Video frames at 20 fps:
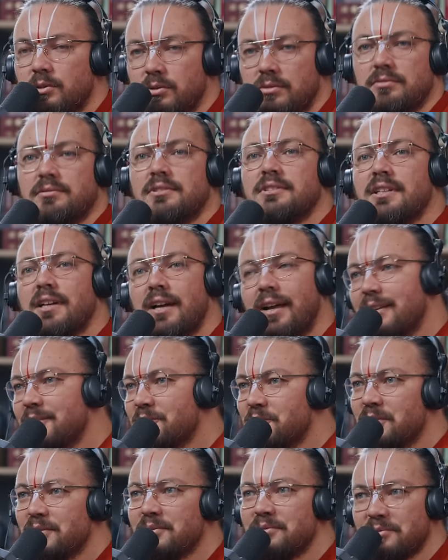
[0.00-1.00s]
cool, this guy
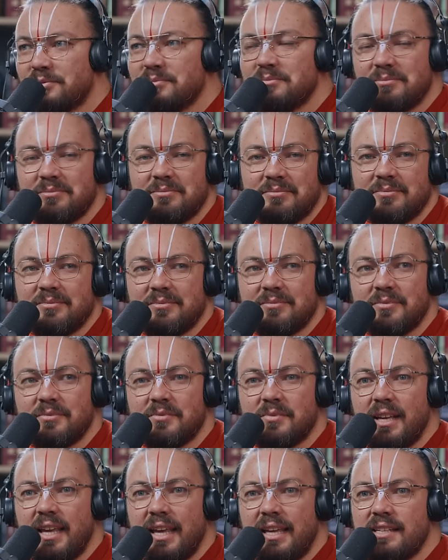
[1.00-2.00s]
sort of
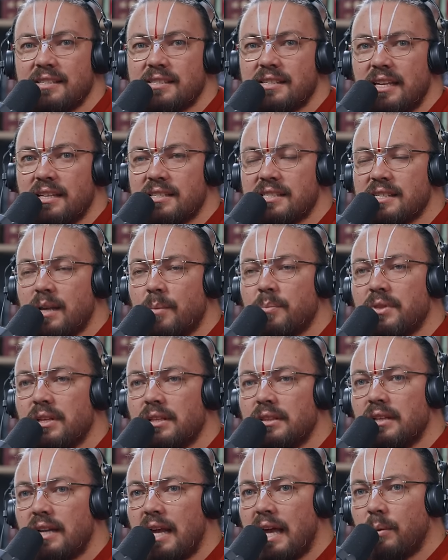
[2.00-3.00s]
is is
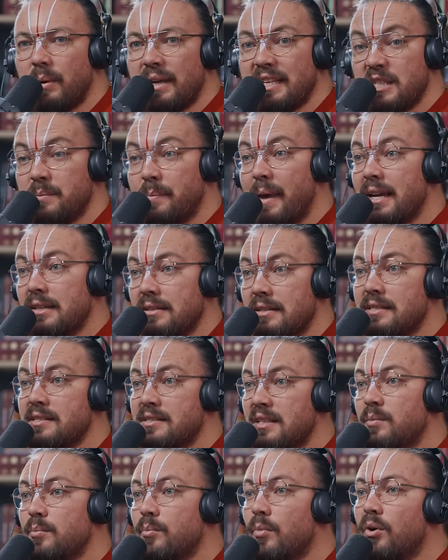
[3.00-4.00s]
something that I would expect to
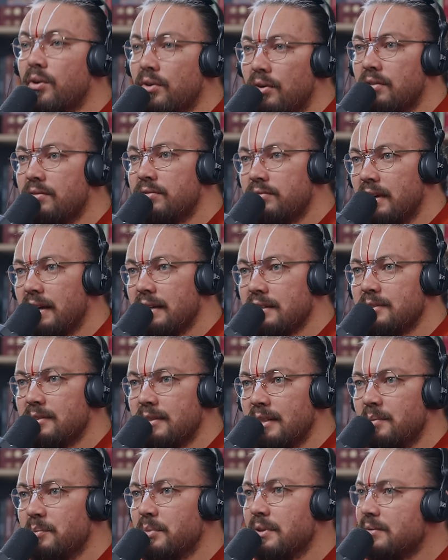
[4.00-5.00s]
see more of
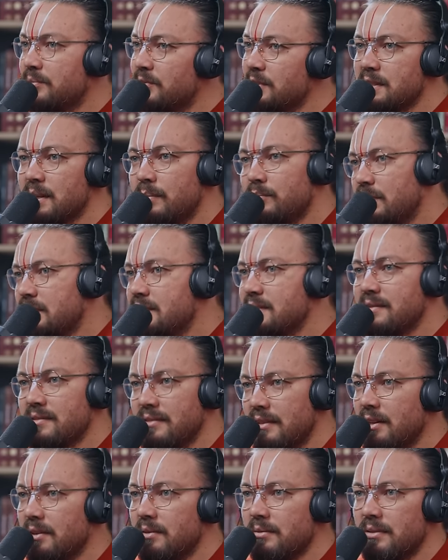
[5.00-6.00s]
actually, but for some reason,
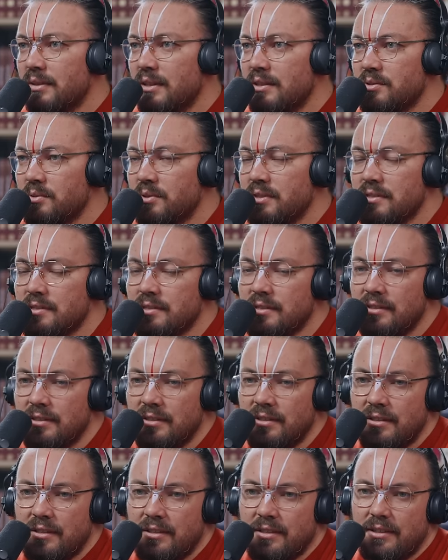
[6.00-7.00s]
you know, it's always
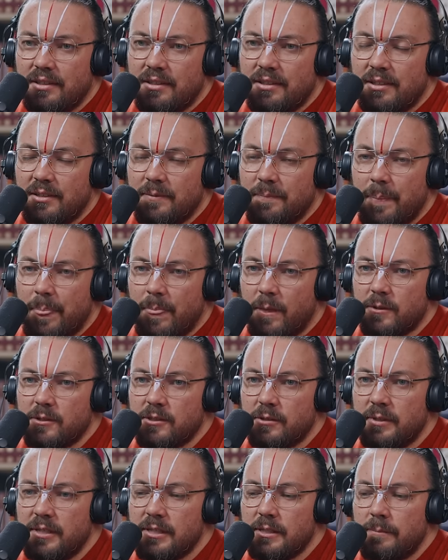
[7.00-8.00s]
not
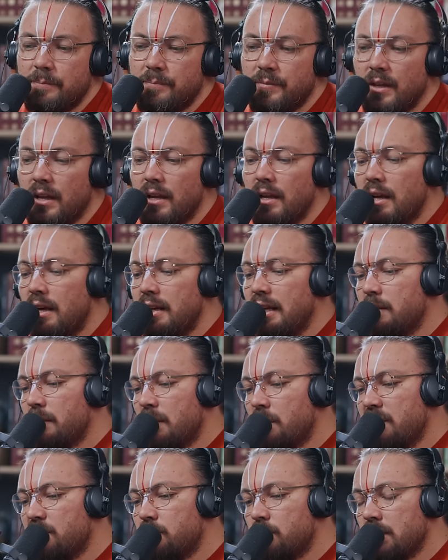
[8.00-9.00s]
so easy. And anyway,
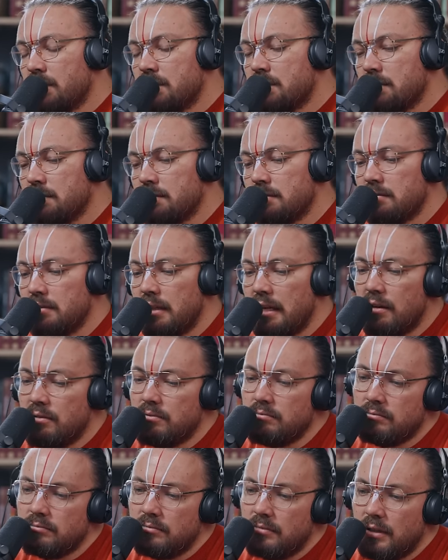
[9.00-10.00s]
we've worked
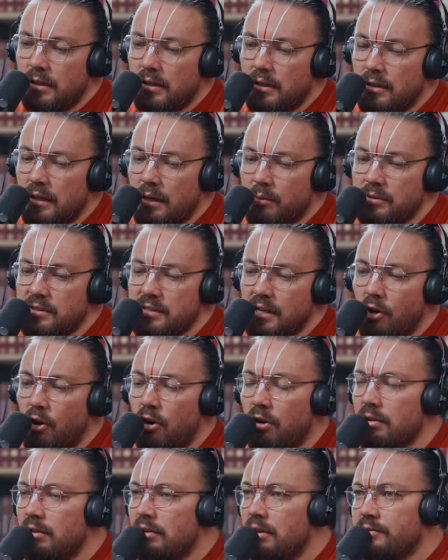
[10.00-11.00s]
now, uh, I would say,
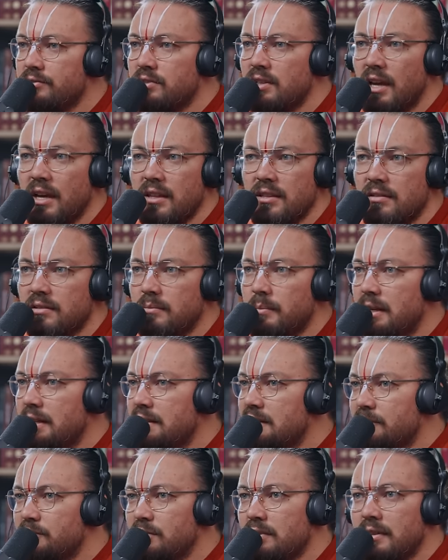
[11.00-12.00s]
on and off together in many
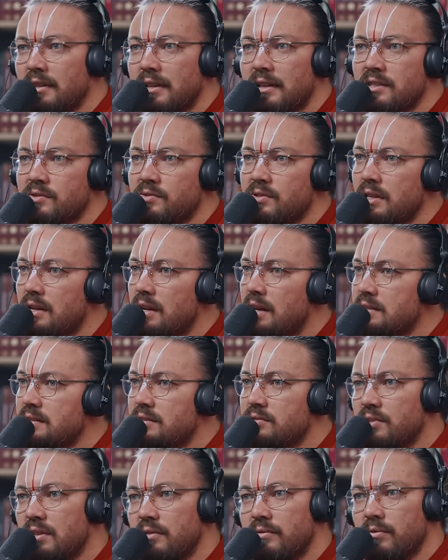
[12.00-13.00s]
different things for the last
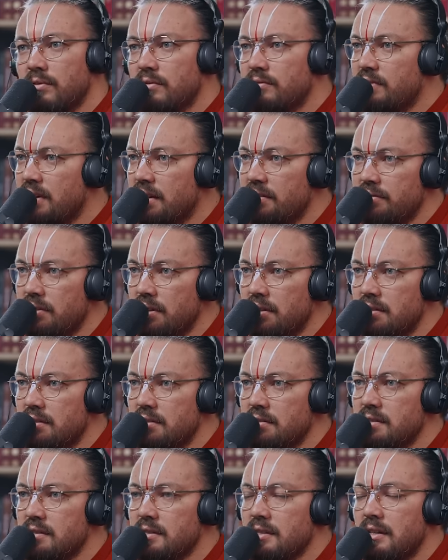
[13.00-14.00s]
three, four, five
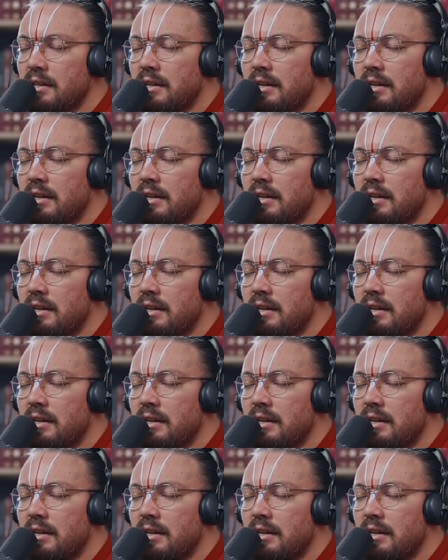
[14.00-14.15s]
years.